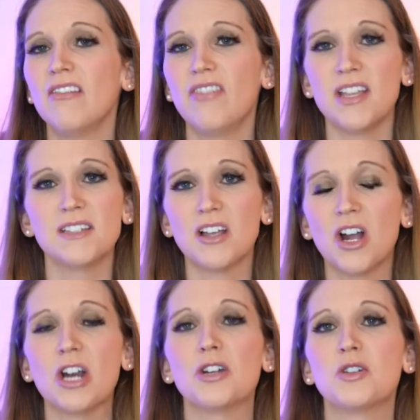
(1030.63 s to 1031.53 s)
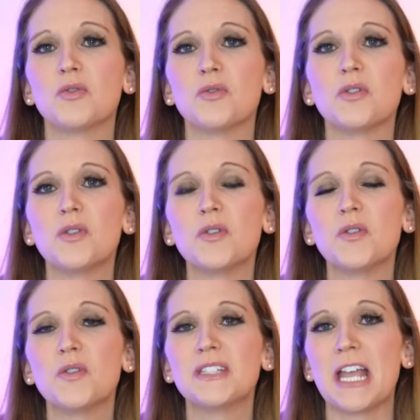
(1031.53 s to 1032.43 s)
facing hard
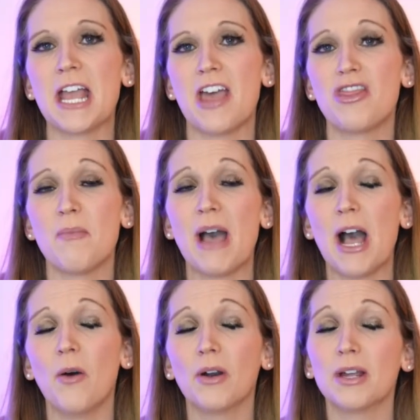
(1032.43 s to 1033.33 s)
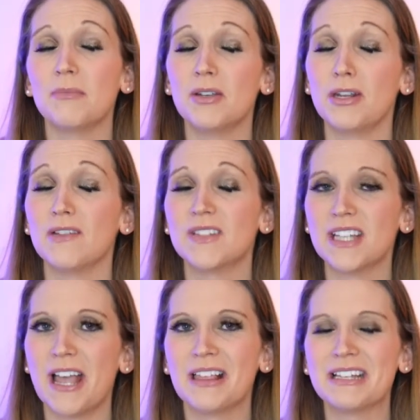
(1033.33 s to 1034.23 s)
truths, and the power and beauty of
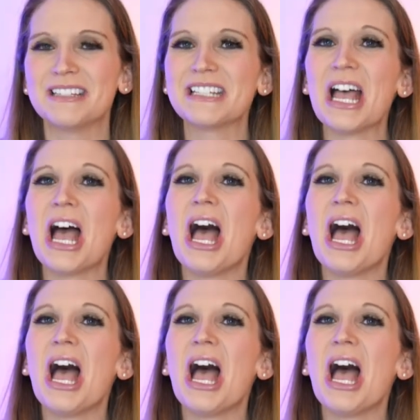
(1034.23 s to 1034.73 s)
silence.